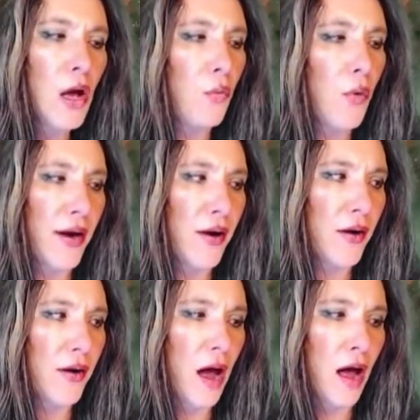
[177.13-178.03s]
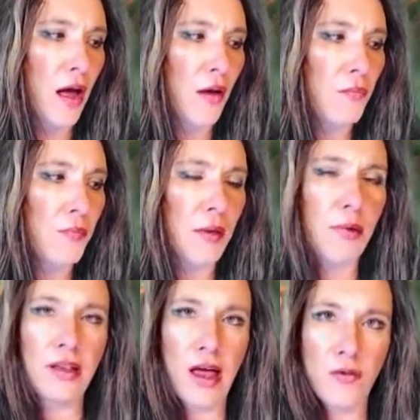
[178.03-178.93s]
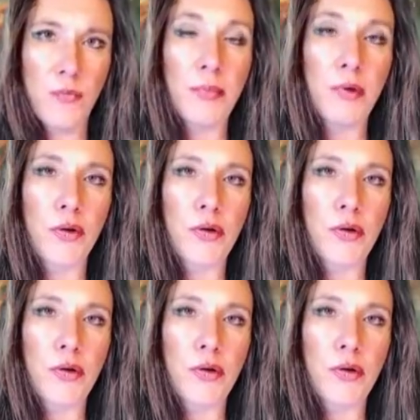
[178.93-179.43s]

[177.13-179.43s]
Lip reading: where a lot of people are